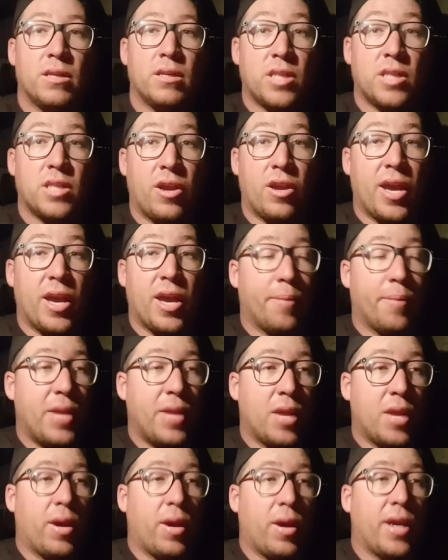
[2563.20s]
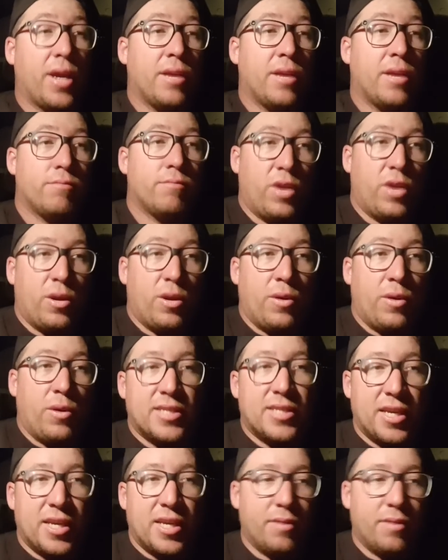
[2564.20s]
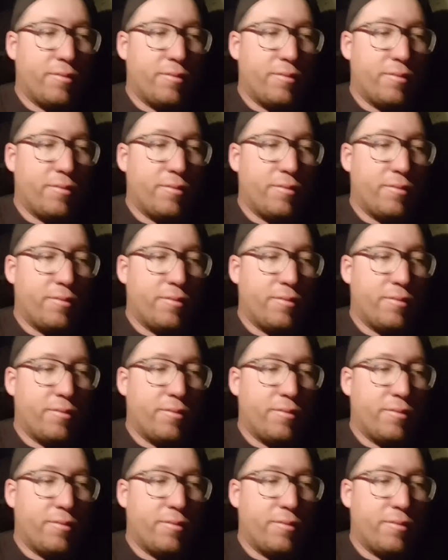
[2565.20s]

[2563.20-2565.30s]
So yeah, anyway, where we're at, T.